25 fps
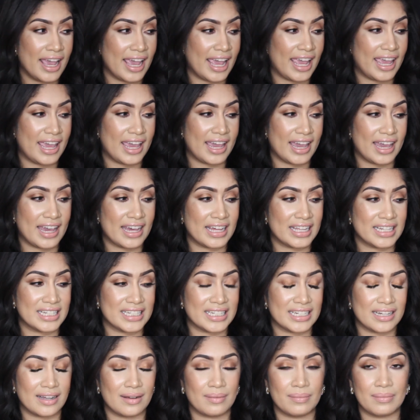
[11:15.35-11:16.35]

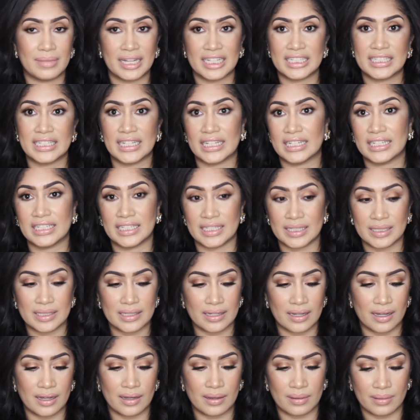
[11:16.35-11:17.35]
and my skin is
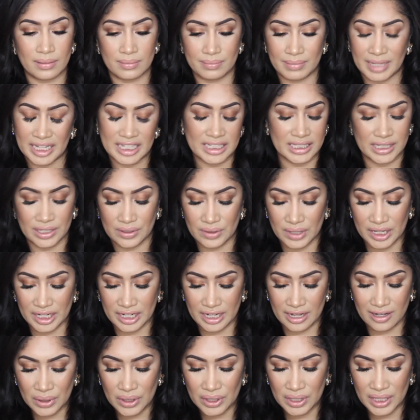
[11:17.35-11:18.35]
amazing right
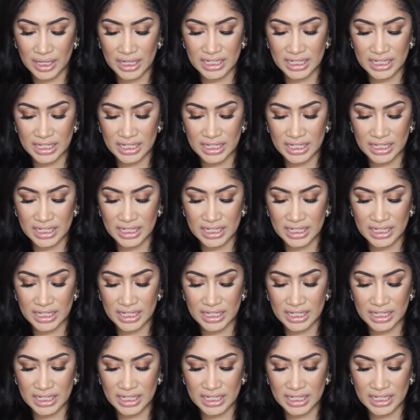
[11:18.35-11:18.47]
now.